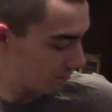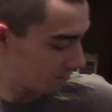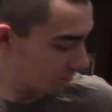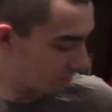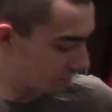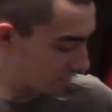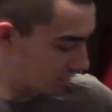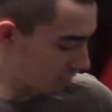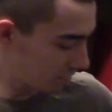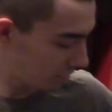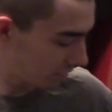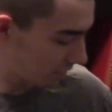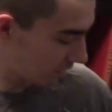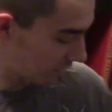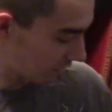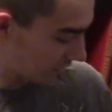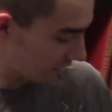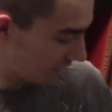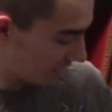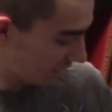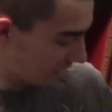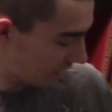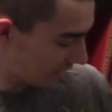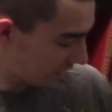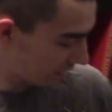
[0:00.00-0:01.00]
So
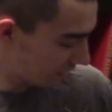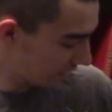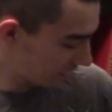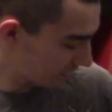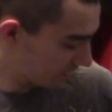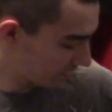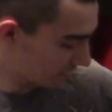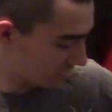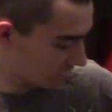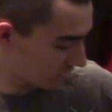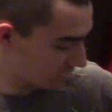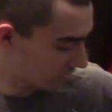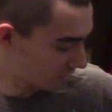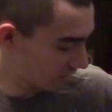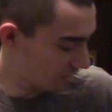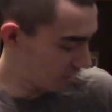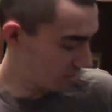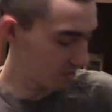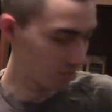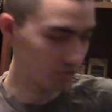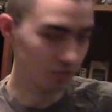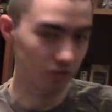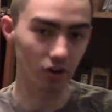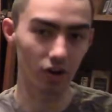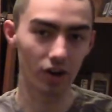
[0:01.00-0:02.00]
that's just
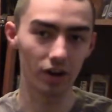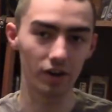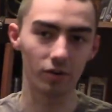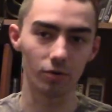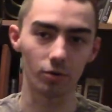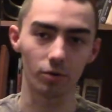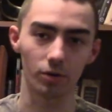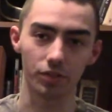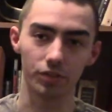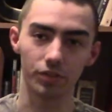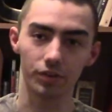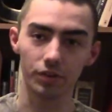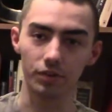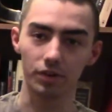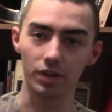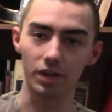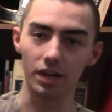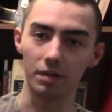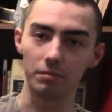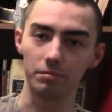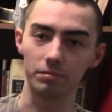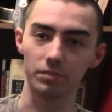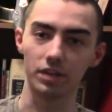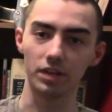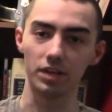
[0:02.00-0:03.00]
a thought or a theory
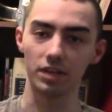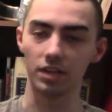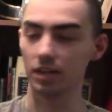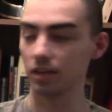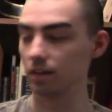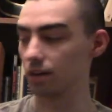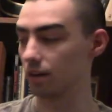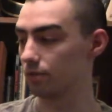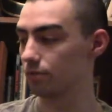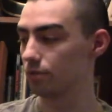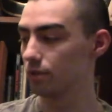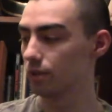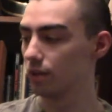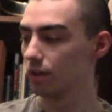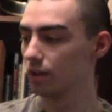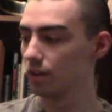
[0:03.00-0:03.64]
I'm thinking of.